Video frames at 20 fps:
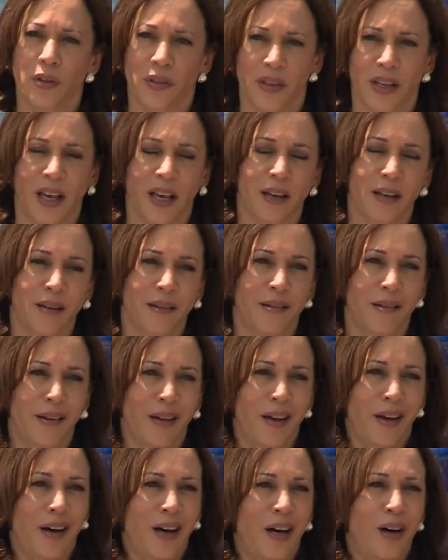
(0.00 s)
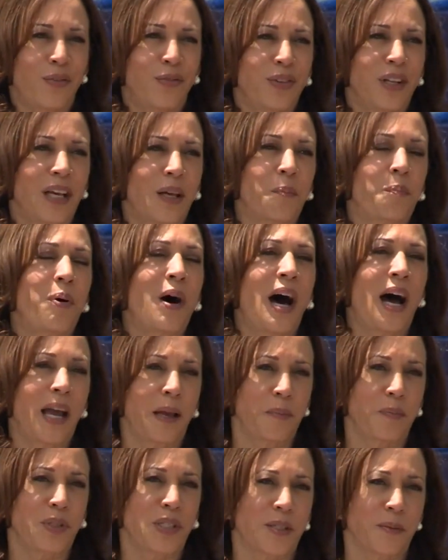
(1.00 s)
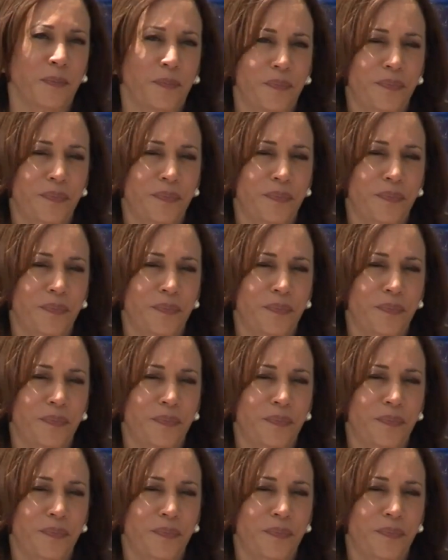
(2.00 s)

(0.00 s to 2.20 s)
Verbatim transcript: then of lead pipes.